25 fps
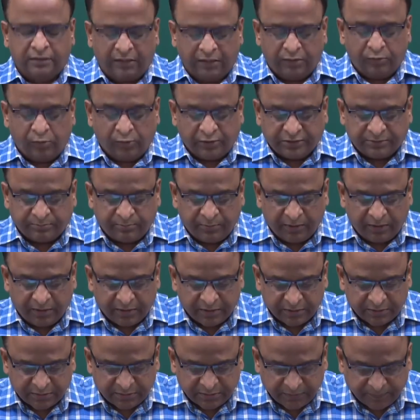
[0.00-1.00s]
that you
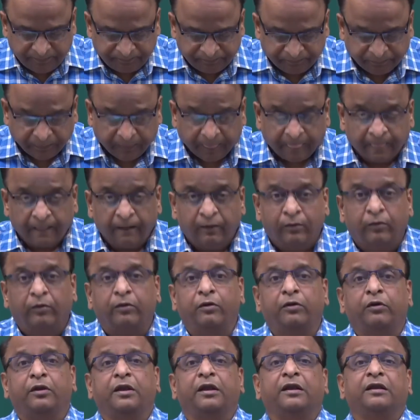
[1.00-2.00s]
experienced.
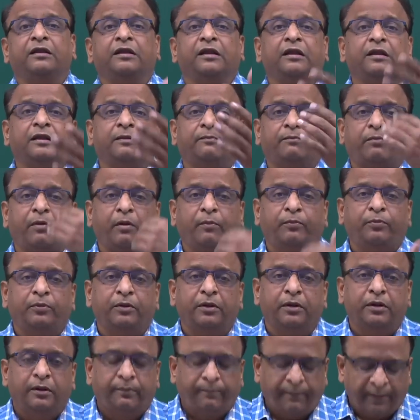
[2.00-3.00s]
Or you can tell a
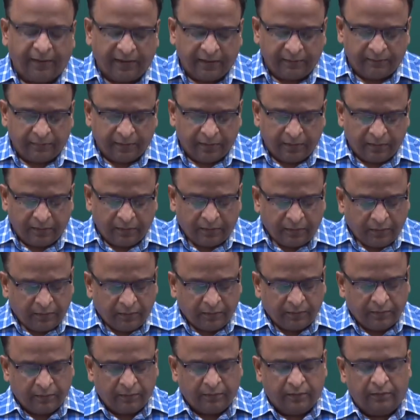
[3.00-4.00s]
popular parable
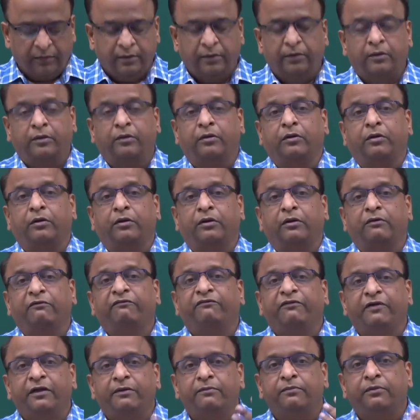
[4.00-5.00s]
or a
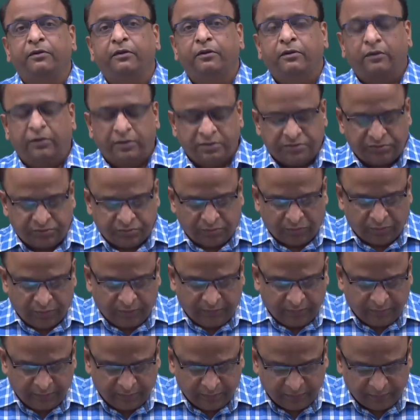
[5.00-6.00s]
fable or a
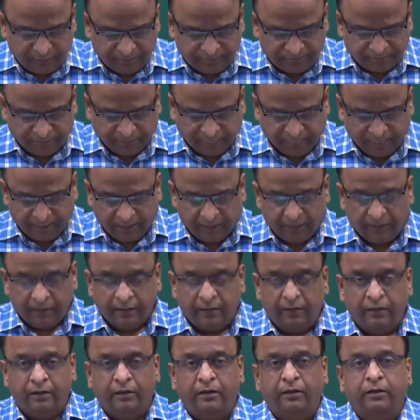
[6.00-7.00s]
story.
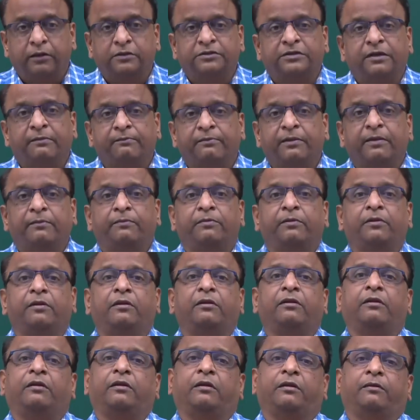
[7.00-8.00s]
Some
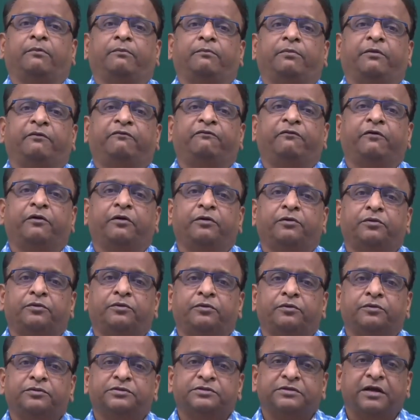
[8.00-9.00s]
people prefer
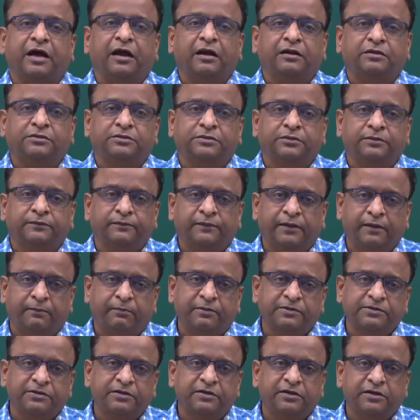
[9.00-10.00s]
to start their
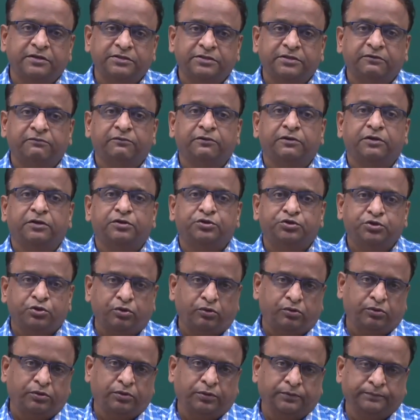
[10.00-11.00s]
presentation with a
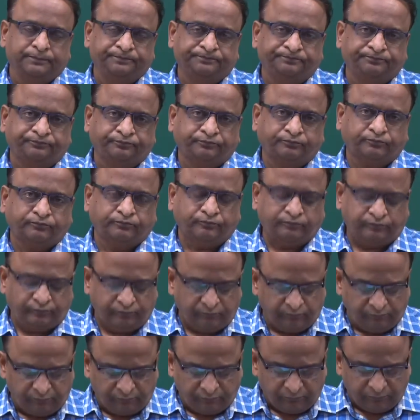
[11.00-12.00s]
joke,
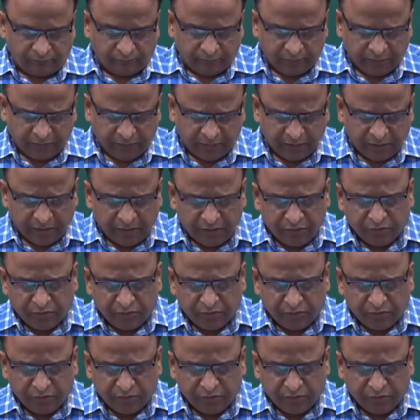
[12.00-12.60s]
an